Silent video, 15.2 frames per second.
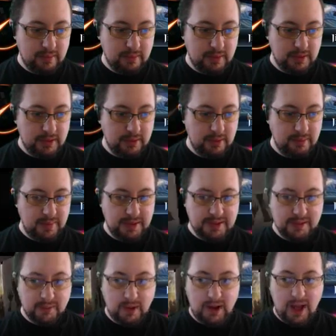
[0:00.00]
gonna do it in
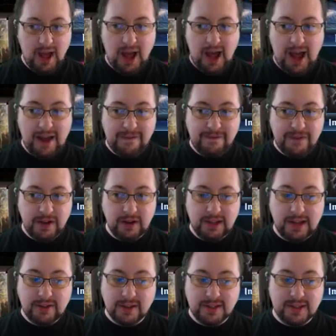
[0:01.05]
best of 1. I feel
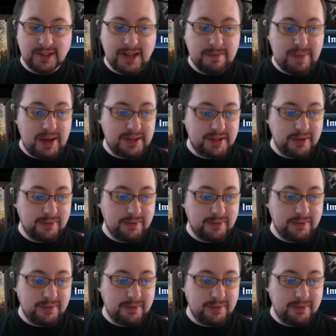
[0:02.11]
like this is a best